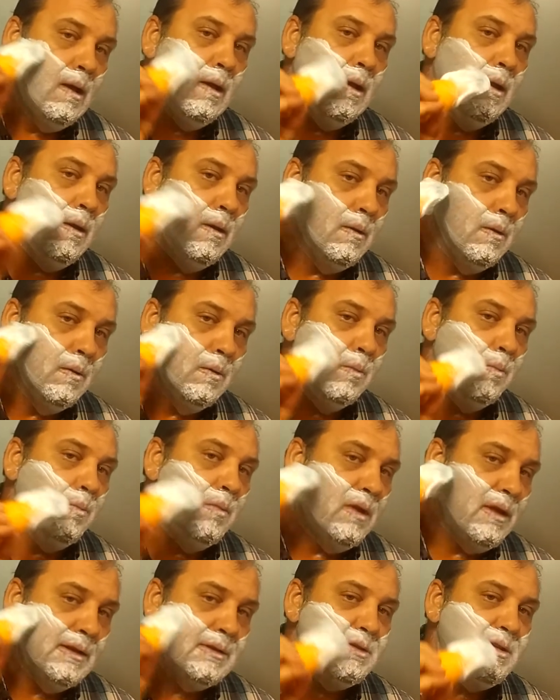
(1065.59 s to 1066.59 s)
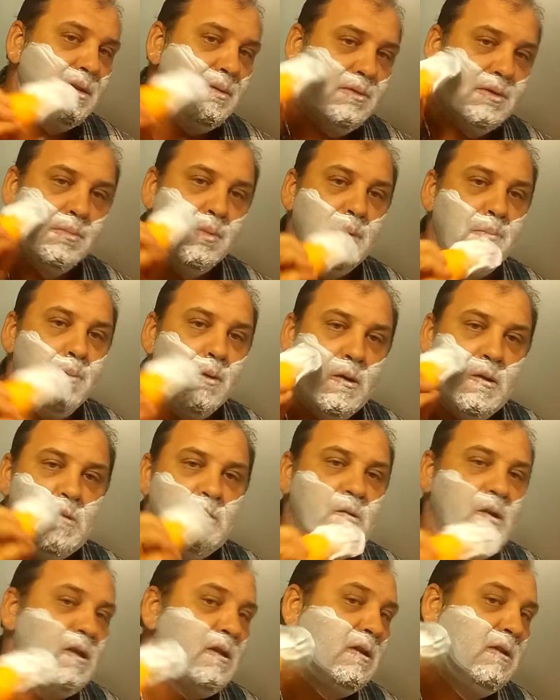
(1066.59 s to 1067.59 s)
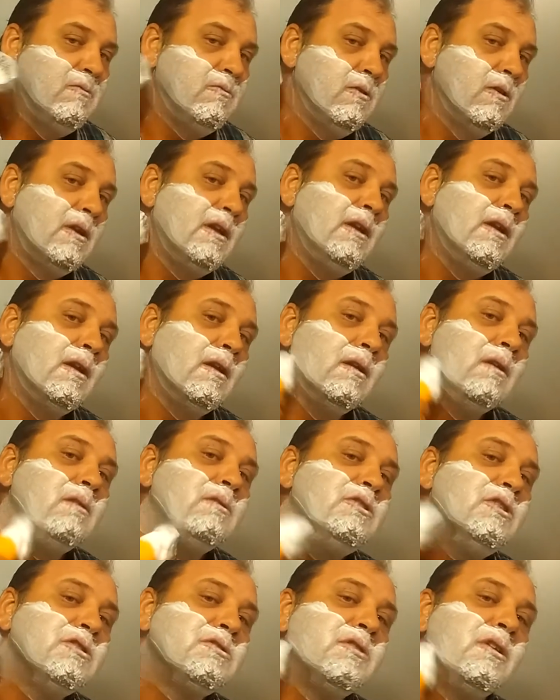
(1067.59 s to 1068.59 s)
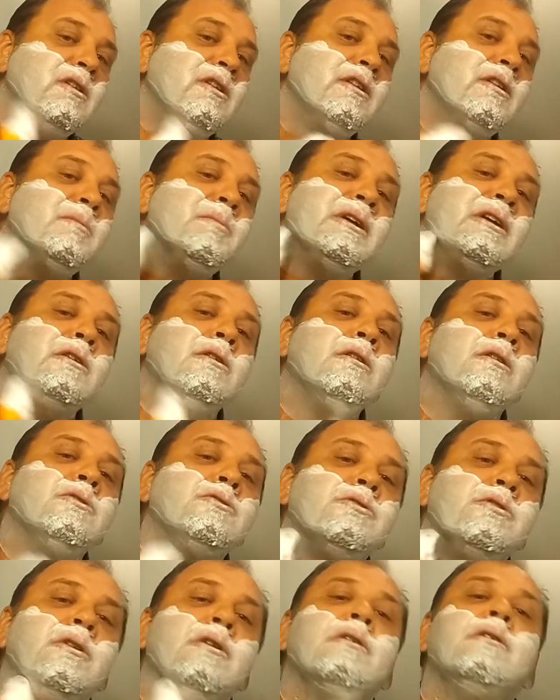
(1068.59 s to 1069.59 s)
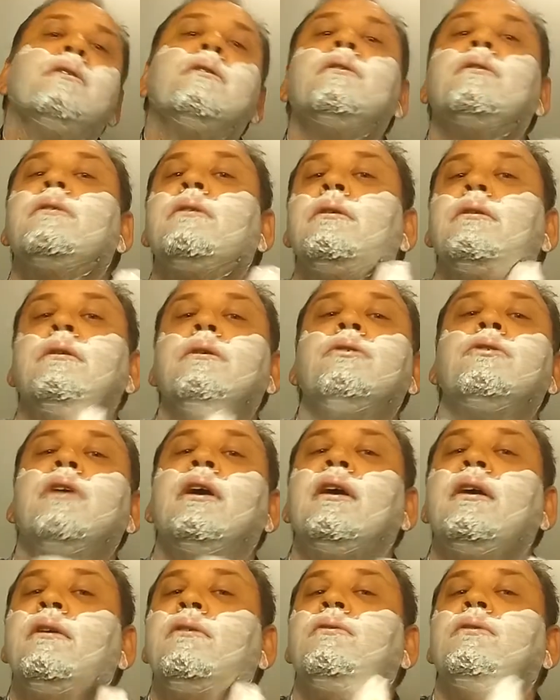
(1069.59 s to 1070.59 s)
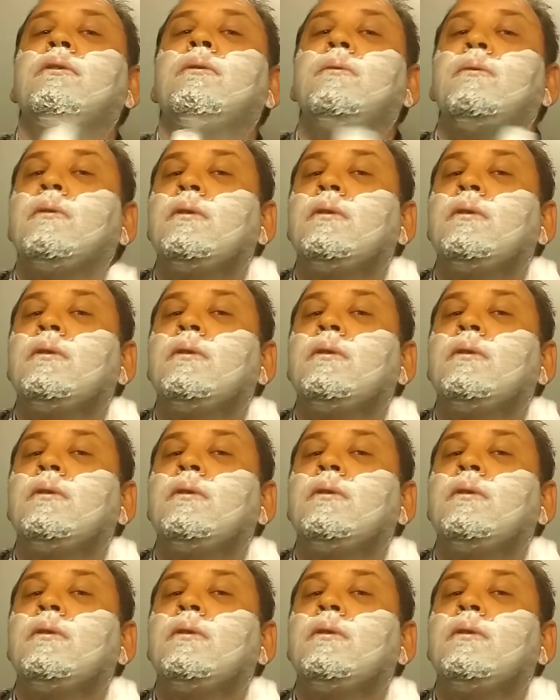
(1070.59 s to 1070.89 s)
It seems to be pretty effective for getting just a little bit closer in the shave.